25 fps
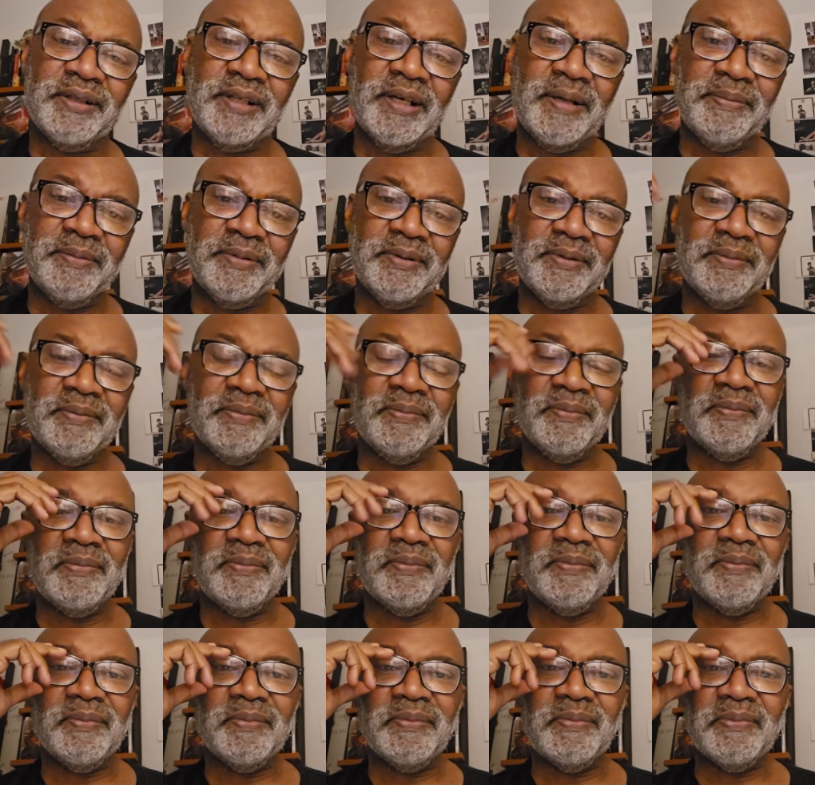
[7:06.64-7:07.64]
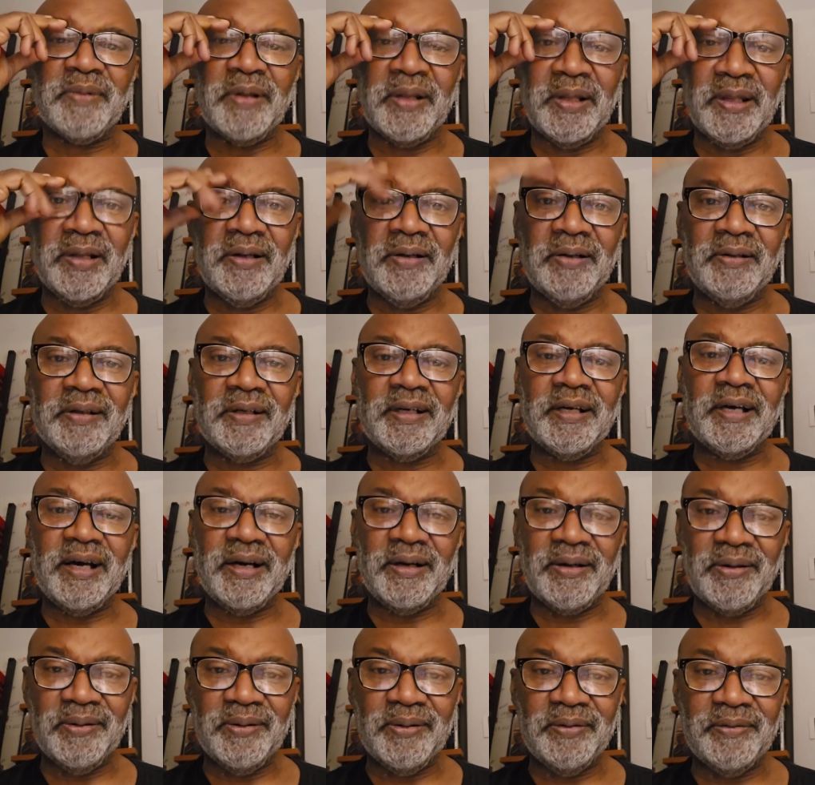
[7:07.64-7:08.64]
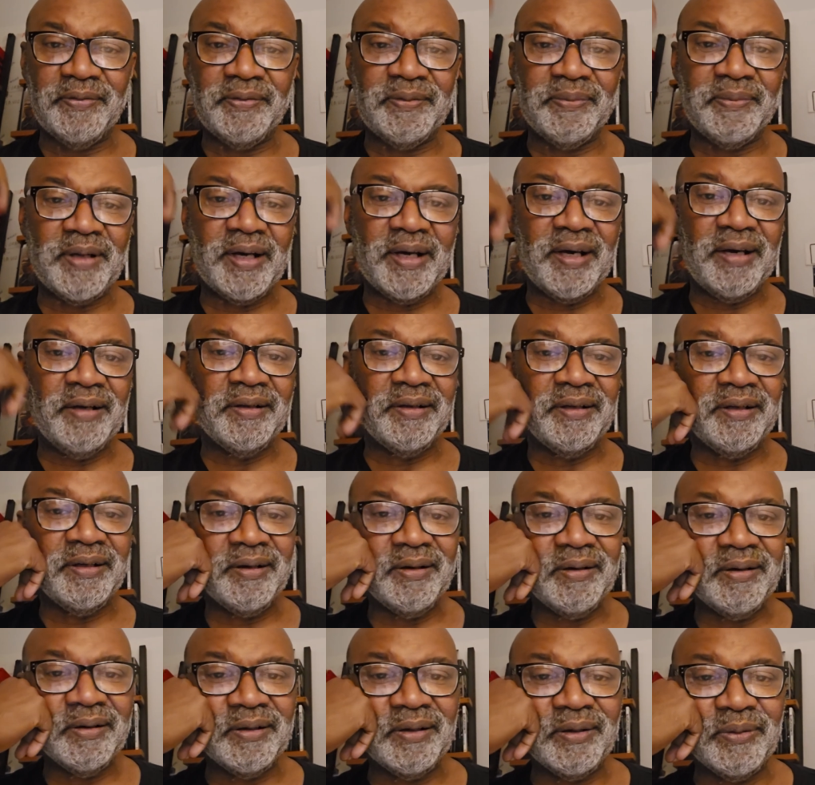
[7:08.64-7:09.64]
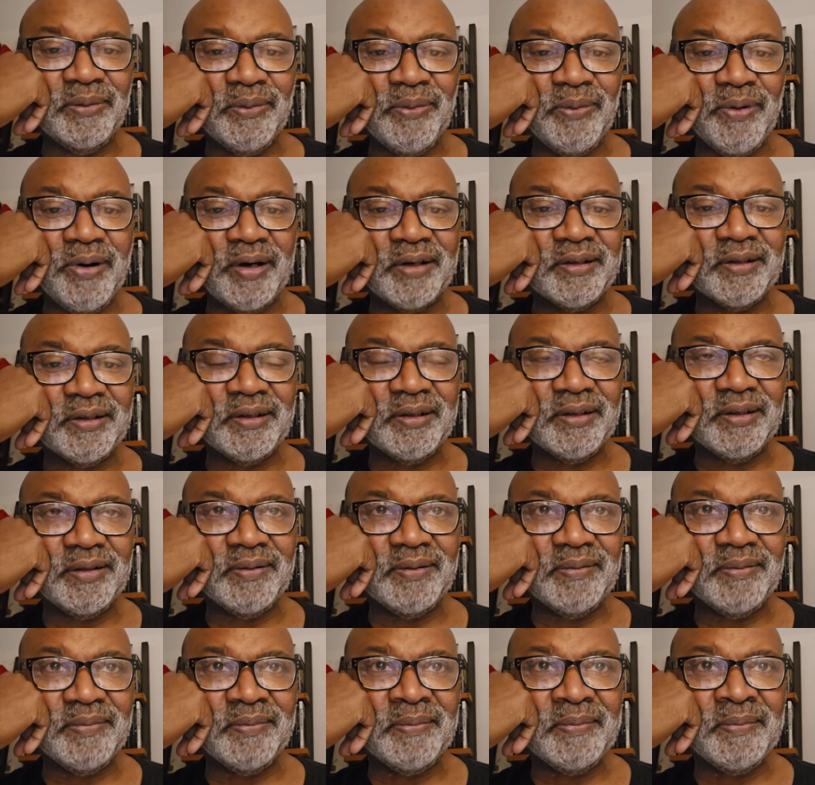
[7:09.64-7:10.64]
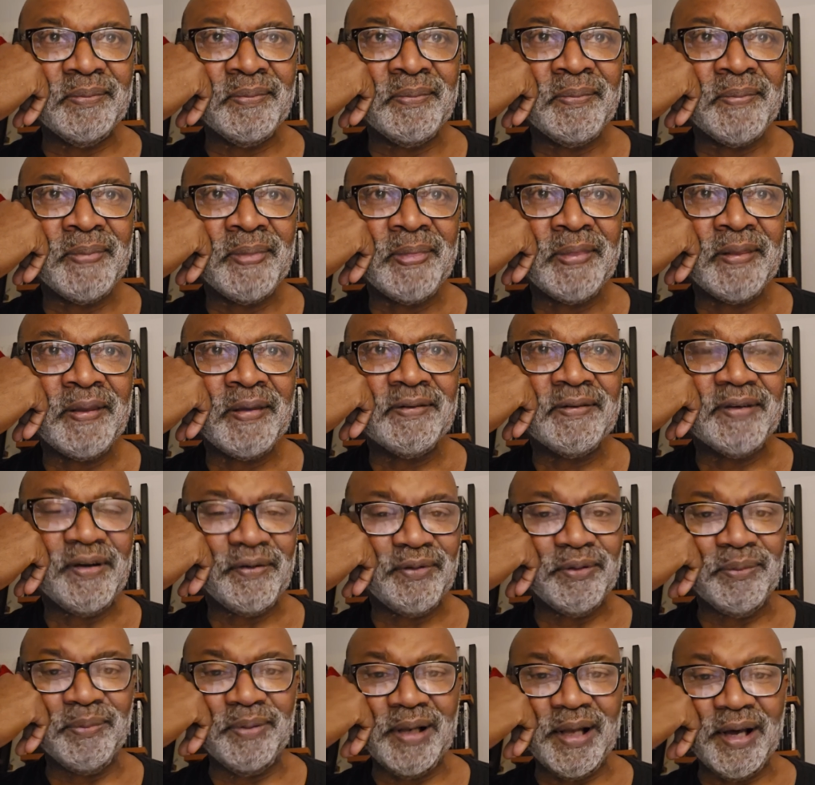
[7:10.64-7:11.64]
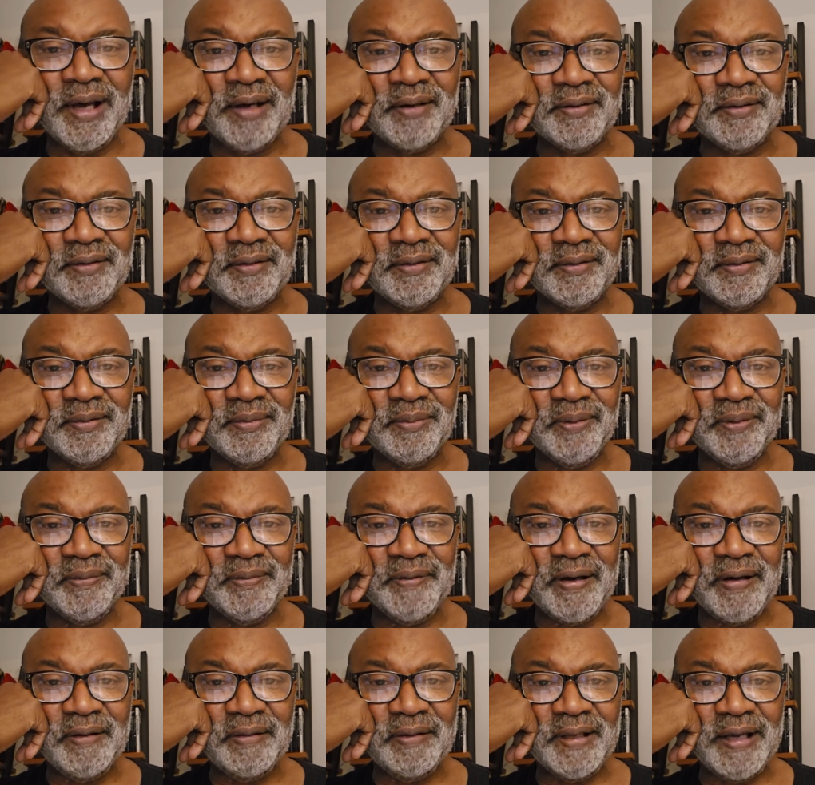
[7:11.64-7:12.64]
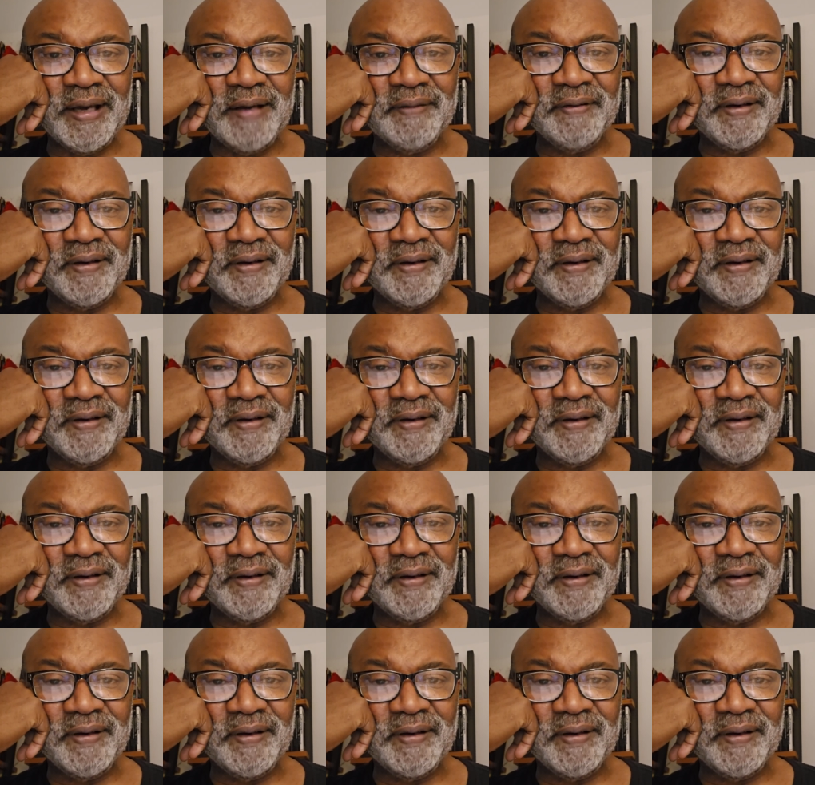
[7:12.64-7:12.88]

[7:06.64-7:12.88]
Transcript: Walked up the hill, the concourse from down there, and then walked several blocks till we found